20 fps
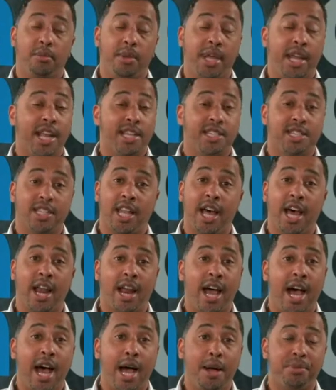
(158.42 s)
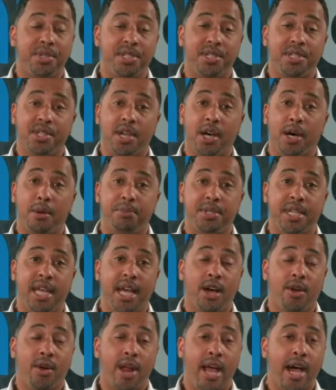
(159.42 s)
Man, that's a lot of options. Up,
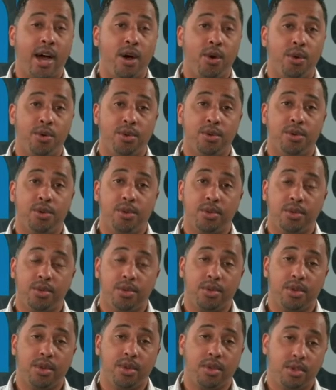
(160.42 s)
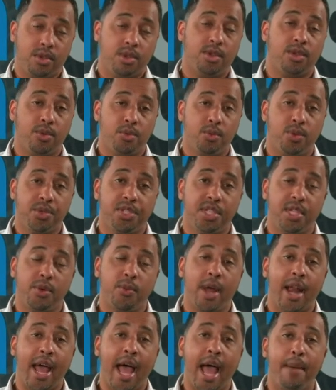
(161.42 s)
down, out. We'll see
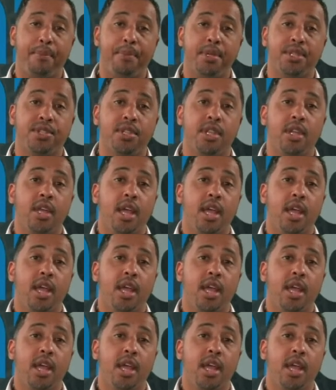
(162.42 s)
what happens.